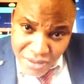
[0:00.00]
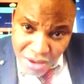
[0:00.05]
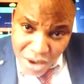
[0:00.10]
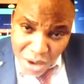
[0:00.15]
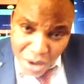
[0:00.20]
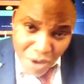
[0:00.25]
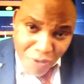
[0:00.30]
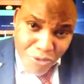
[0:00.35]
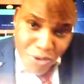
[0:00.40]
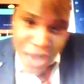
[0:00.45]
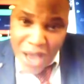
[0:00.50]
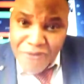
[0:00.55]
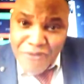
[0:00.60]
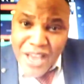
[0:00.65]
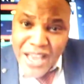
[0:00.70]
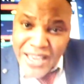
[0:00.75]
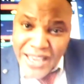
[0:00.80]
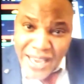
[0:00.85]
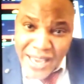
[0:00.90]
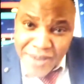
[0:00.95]
All of you are
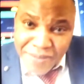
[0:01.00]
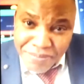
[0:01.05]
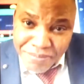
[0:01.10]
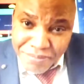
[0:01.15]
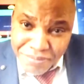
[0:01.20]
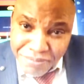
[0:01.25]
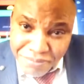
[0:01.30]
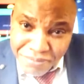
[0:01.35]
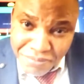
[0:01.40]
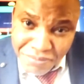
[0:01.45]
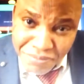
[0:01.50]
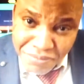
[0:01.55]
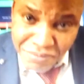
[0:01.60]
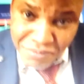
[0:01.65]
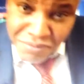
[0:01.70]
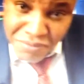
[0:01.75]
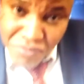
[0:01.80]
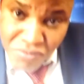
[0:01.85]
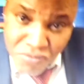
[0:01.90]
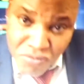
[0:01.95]
fair game.
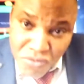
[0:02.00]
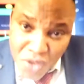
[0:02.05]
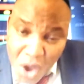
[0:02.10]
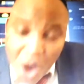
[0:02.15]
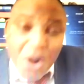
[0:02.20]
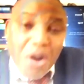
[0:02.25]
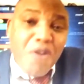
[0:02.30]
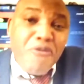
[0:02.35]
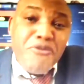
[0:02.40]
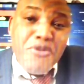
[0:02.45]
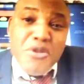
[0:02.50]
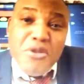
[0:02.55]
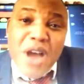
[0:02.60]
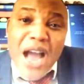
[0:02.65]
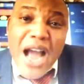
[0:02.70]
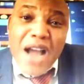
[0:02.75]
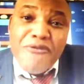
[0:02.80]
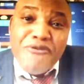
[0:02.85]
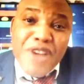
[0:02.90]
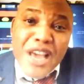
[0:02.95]
All of you
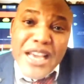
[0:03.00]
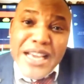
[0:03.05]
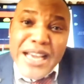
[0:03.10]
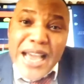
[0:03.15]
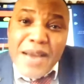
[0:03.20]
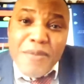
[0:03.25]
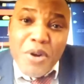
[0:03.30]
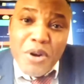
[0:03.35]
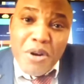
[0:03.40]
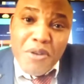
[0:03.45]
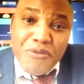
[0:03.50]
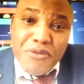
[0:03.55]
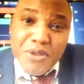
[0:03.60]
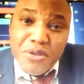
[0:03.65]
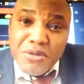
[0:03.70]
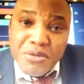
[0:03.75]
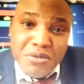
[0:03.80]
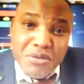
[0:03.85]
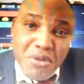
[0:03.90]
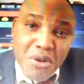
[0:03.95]
are fair game, all of
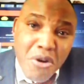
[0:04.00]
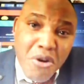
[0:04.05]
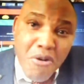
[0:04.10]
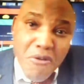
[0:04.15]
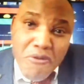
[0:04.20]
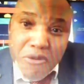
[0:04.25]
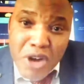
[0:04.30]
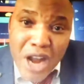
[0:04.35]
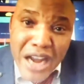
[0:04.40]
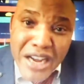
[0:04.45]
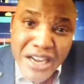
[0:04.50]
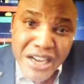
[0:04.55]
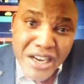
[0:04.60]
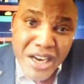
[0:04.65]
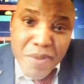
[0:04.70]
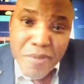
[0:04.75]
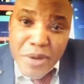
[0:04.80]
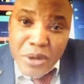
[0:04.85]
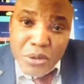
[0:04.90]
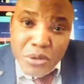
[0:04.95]
you Fulani
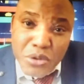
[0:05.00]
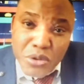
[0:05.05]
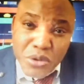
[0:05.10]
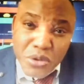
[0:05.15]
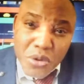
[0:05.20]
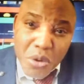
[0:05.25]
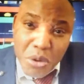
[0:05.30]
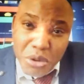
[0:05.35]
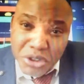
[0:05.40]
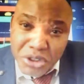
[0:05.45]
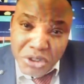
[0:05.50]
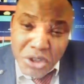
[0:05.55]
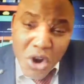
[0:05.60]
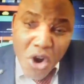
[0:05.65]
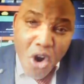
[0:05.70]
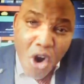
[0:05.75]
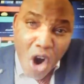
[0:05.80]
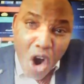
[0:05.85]
criminals, Ndoshi.